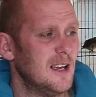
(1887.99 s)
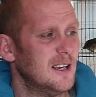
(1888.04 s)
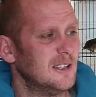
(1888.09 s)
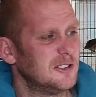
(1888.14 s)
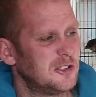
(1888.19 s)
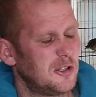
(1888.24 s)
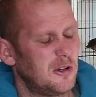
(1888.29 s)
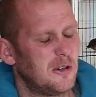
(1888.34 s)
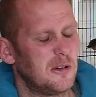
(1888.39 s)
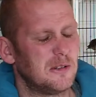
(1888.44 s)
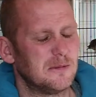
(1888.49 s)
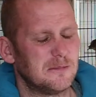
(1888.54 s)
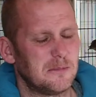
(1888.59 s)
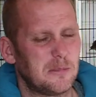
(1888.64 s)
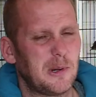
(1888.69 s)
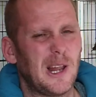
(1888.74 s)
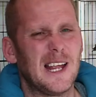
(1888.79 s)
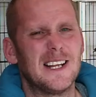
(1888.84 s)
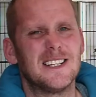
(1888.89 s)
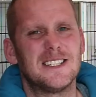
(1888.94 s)
So
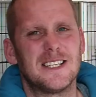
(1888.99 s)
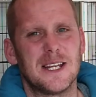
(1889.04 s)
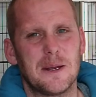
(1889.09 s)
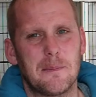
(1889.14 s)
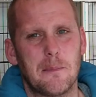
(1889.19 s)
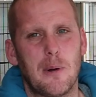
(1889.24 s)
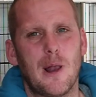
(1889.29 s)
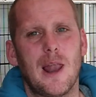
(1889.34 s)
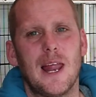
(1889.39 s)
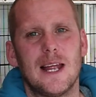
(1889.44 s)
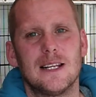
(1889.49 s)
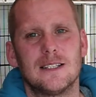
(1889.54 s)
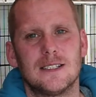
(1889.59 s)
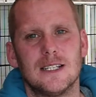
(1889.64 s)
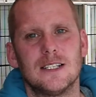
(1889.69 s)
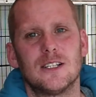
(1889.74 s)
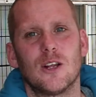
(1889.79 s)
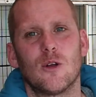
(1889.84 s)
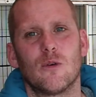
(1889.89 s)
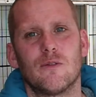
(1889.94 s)
plenty, plenty
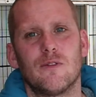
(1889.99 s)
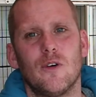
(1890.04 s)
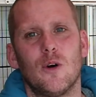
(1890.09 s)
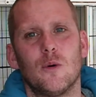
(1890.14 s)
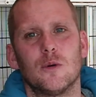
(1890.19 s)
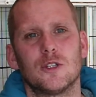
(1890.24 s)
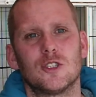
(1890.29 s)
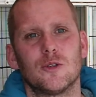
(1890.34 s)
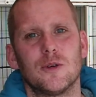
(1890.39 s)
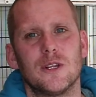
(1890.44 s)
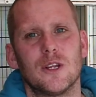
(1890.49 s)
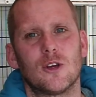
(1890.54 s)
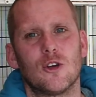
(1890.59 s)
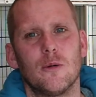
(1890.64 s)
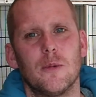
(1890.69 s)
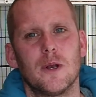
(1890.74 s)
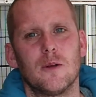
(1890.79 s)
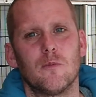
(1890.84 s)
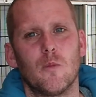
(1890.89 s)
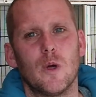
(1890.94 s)
to look forward to in the
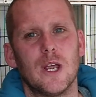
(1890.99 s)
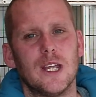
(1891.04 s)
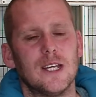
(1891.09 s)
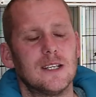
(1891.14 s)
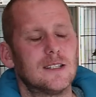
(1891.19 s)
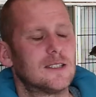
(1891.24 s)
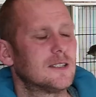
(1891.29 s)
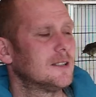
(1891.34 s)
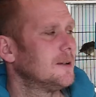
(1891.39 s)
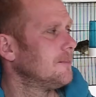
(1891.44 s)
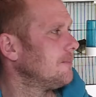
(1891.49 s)
coming weeks.